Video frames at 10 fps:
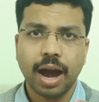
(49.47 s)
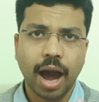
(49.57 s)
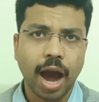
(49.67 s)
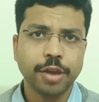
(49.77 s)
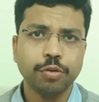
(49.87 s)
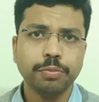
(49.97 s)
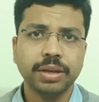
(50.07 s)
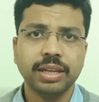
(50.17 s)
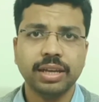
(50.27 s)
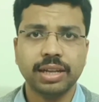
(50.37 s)
Ayur
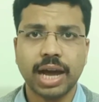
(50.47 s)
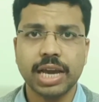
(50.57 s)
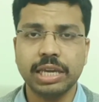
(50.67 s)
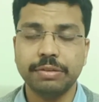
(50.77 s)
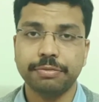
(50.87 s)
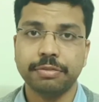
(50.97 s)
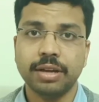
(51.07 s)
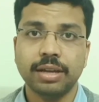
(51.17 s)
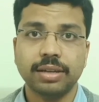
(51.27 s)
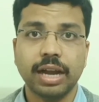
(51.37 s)
meaning life
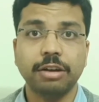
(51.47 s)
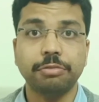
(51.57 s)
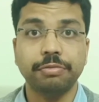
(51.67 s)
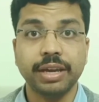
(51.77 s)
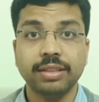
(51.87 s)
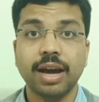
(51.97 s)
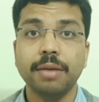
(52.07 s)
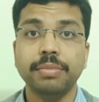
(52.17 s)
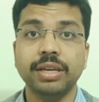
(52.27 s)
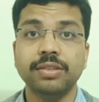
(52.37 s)
and Veda
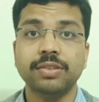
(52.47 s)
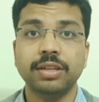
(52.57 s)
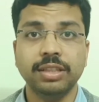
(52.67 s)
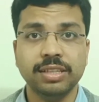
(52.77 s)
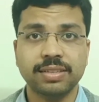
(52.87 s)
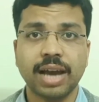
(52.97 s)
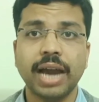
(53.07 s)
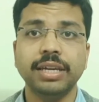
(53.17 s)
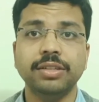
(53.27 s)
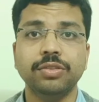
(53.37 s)
means the
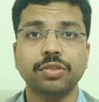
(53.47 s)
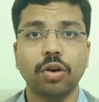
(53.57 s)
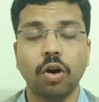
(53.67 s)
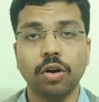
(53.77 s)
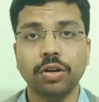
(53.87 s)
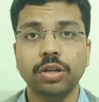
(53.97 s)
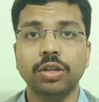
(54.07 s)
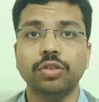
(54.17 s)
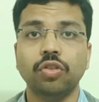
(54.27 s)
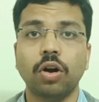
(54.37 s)
science or
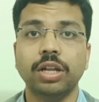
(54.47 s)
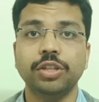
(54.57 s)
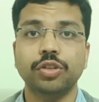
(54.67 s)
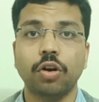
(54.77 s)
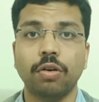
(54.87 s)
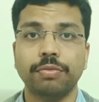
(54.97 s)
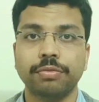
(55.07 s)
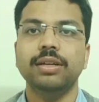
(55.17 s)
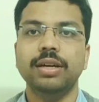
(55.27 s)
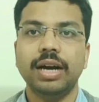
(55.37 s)
knowledge of.
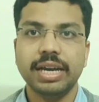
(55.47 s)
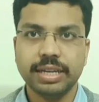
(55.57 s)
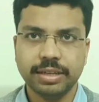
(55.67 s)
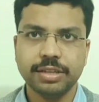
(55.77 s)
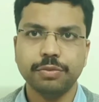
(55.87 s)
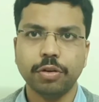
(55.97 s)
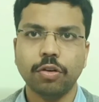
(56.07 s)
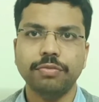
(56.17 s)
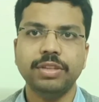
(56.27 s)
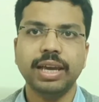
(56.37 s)
It is one
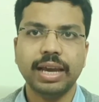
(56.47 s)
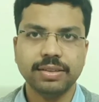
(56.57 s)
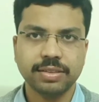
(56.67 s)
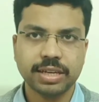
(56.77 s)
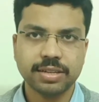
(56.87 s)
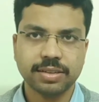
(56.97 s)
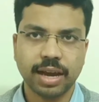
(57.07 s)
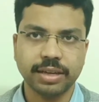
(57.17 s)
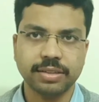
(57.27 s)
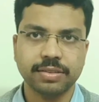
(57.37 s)
of the ancient
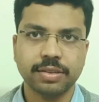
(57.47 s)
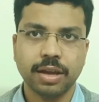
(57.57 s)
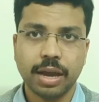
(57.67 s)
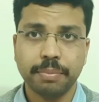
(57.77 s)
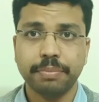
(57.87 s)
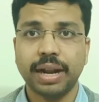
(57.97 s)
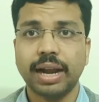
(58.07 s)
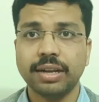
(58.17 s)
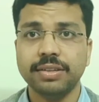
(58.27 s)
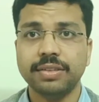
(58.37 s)
science
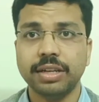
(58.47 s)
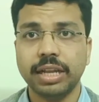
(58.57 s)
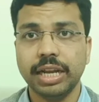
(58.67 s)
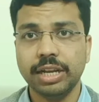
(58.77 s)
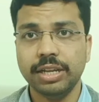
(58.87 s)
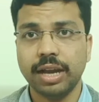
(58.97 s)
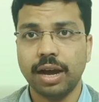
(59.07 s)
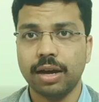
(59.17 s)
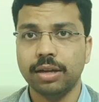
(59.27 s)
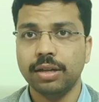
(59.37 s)
practiced in
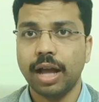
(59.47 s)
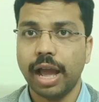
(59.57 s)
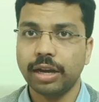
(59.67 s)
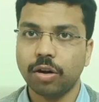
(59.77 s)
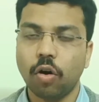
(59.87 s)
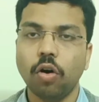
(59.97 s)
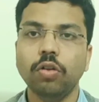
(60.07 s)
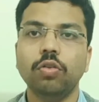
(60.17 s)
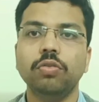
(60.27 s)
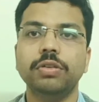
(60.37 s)
India and
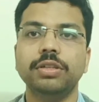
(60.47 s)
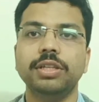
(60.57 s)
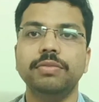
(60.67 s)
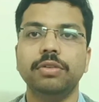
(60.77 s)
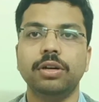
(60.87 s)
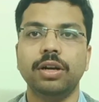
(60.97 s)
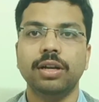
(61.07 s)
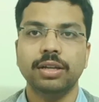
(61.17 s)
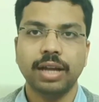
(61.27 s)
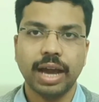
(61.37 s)
all over the world
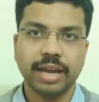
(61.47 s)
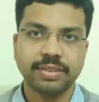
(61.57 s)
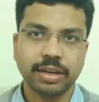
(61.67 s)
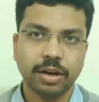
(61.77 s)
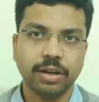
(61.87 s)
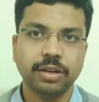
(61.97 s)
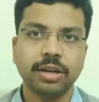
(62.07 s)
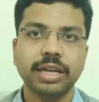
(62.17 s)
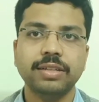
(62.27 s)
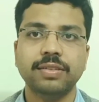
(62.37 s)
as an
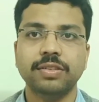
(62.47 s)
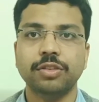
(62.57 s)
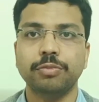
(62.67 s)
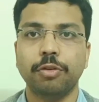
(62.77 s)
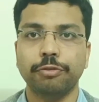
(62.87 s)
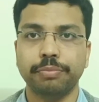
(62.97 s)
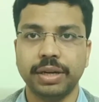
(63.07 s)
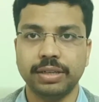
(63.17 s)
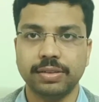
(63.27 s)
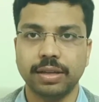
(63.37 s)
alternate system of
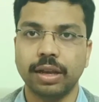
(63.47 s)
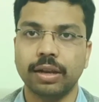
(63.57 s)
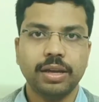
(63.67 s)
medicine.